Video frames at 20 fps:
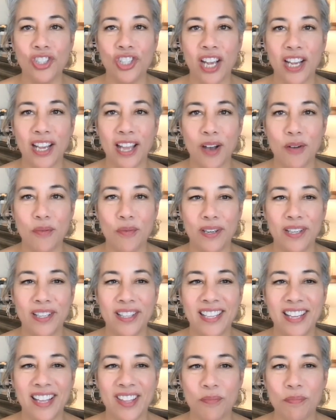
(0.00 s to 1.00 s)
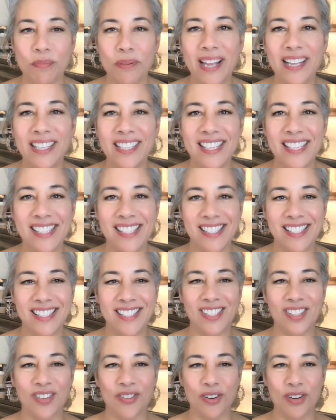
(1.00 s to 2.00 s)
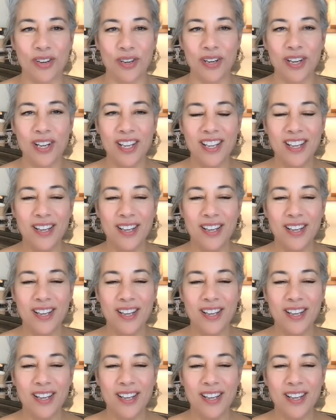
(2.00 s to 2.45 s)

check out one of the other playlists or